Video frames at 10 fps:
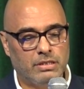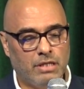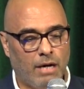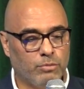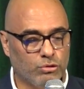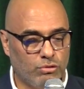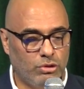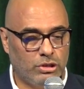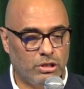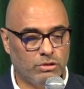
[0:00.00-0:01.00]
the
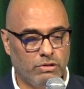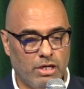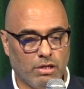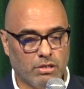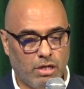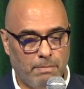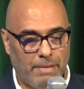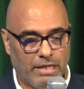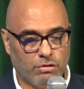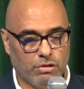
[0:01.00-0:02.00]
opportunity to either come
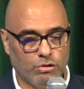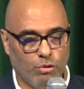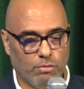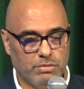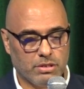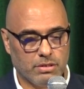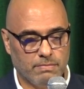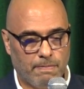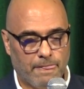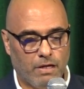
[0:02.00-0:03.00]
back to their homes
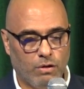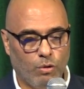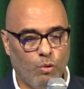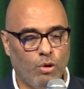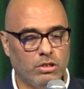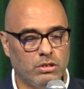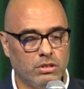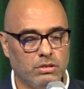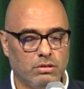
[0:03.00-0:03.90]
or